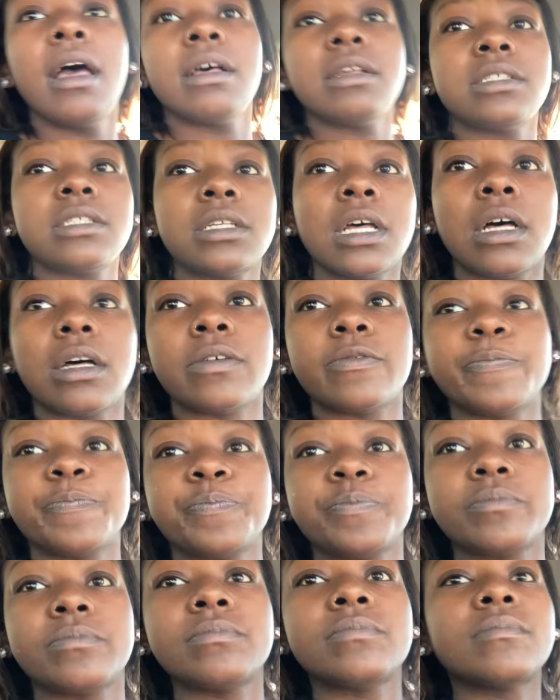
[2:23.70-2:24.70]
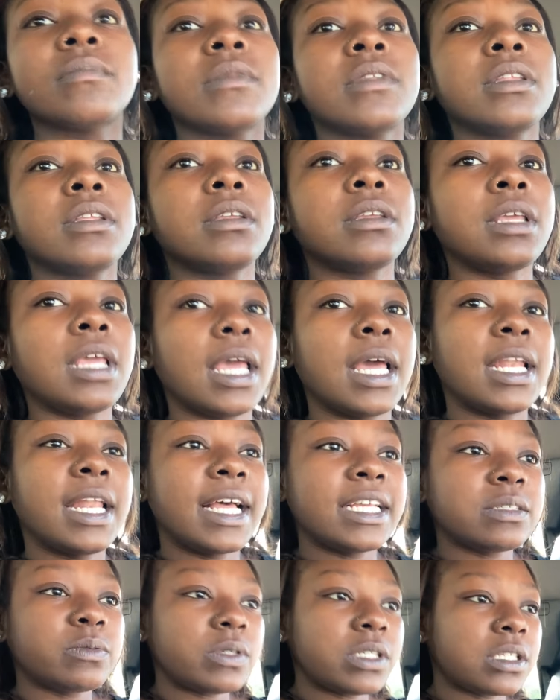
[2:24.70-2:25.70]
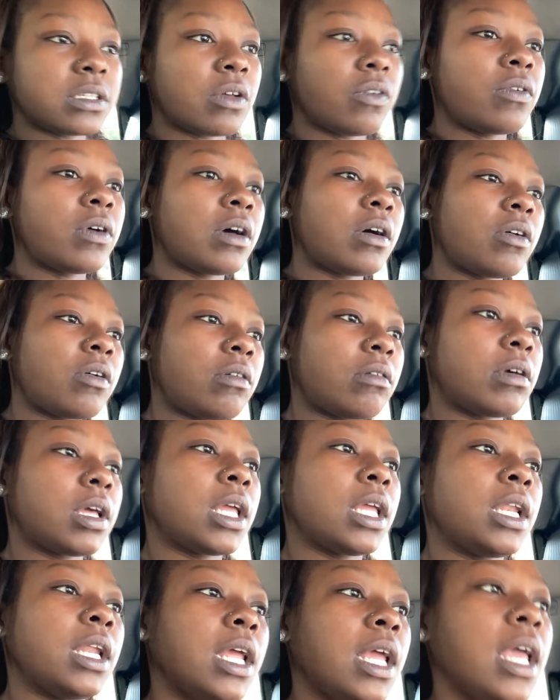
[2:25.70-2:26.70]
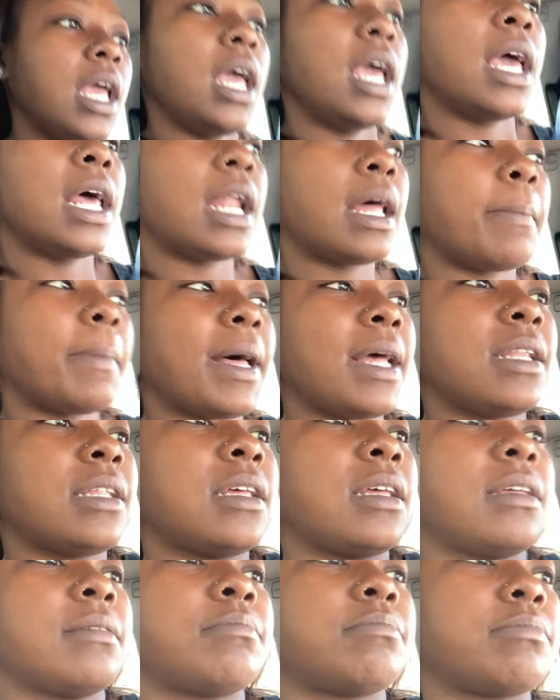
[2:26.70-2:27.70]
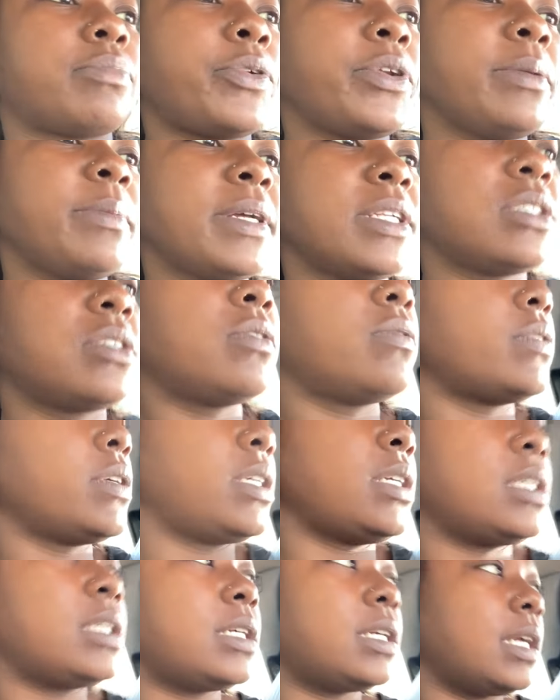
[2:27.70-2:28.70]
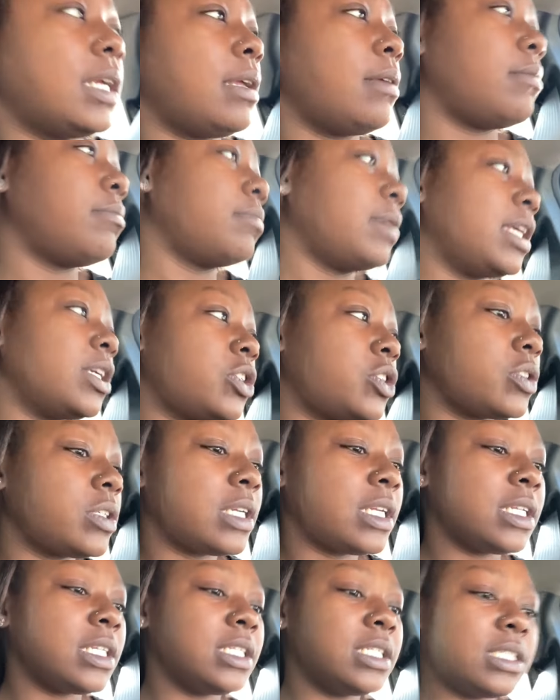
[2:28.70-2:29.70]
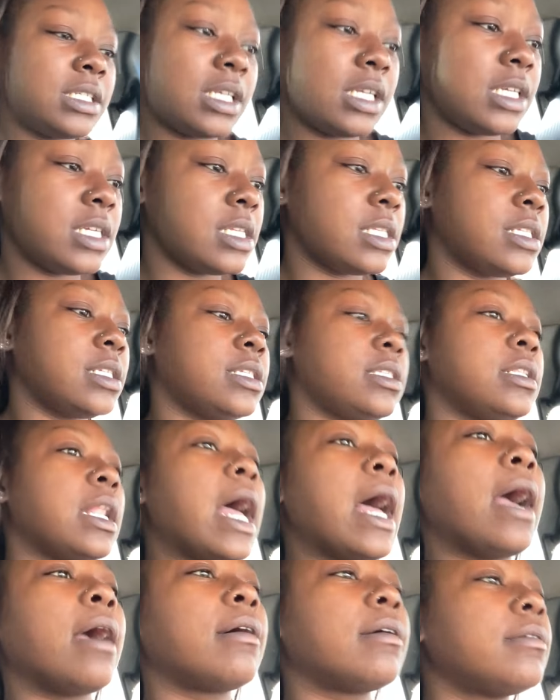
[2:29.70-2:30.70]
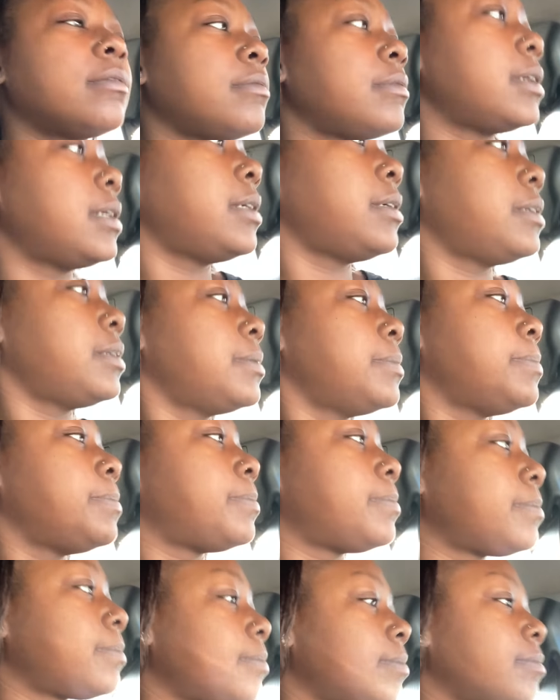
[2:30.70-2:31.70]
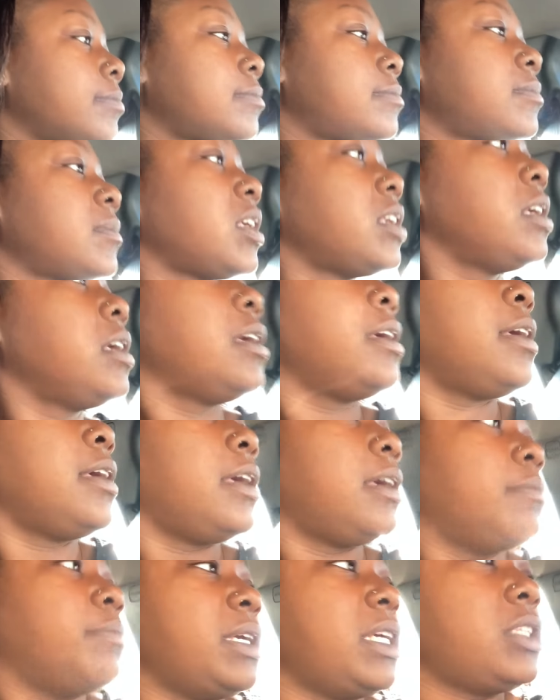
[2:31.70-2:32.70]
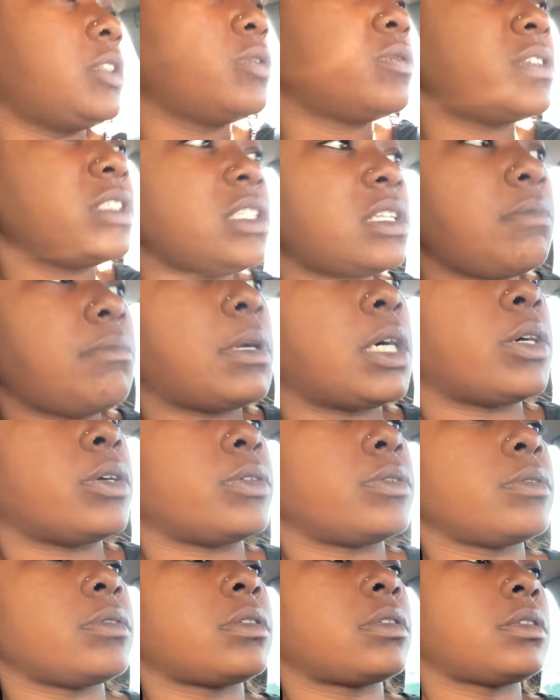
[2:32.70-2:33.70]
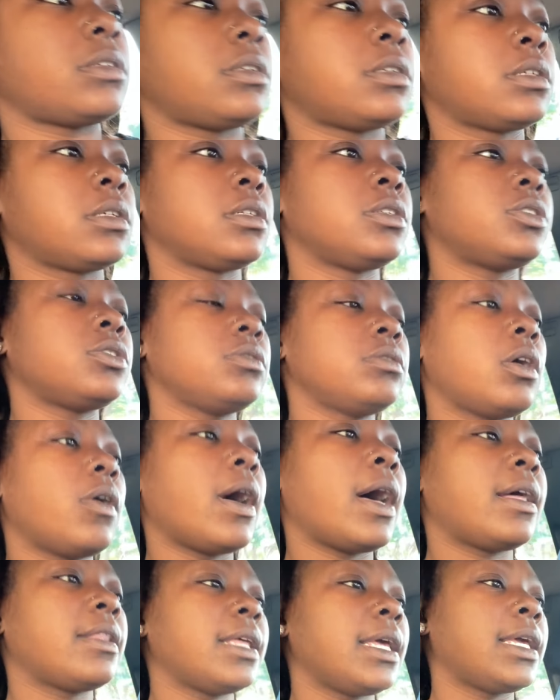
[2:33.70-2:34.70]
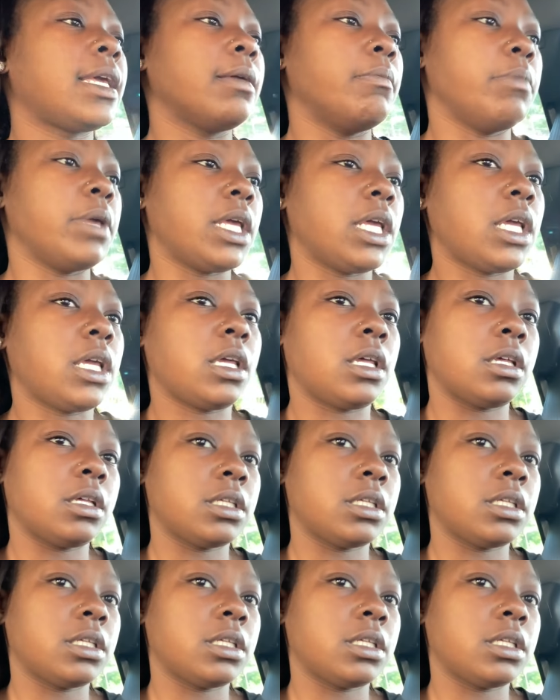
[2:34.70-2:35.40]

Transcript: So yeah, that's what's going on. And I'm about to pretty much go in here and make sure that these kids is not going to be doing the most, because you know how they can be.